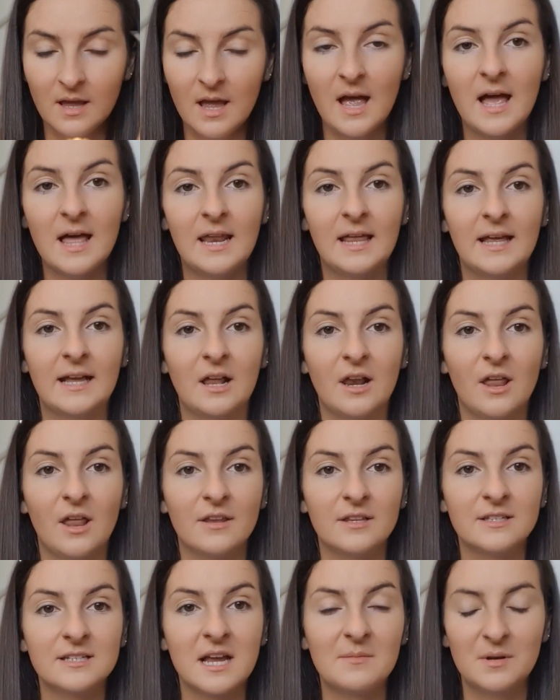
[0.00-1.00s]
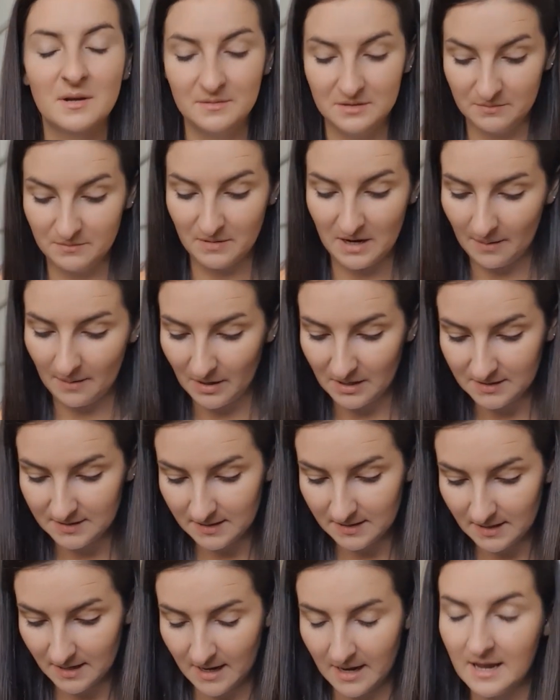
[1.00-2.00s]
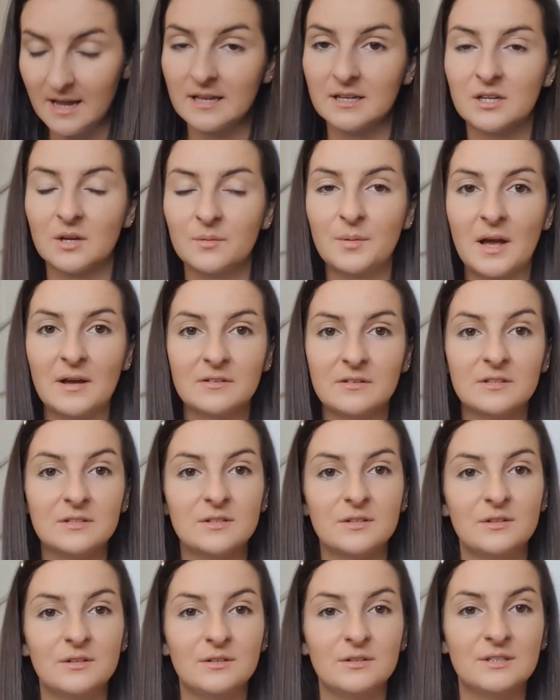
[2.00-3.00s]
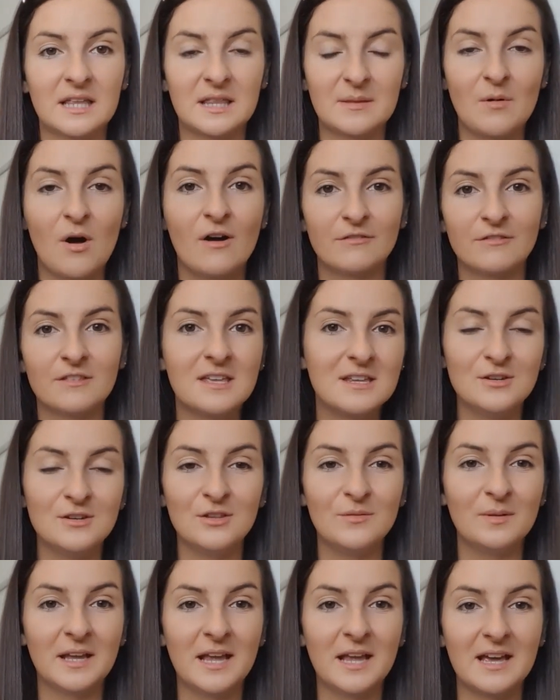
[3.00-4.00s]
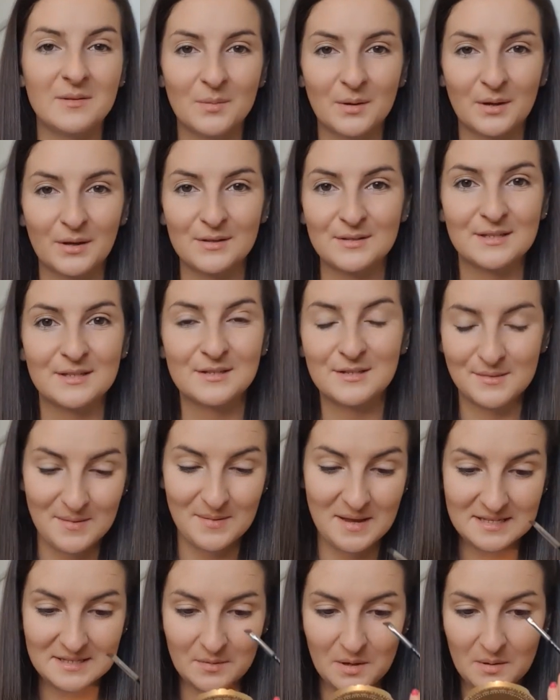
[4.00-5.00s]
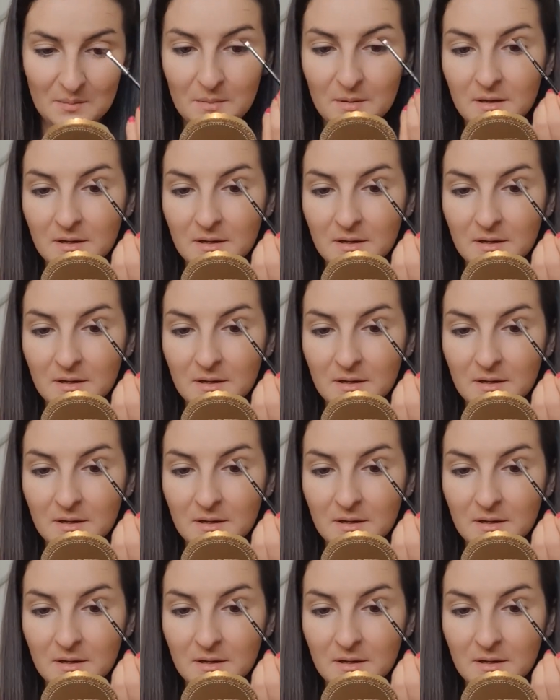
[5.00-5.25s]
And like a lot of the time when I'm doing my eyebrows, I end up having to take them off and then do them again because I just mess them up.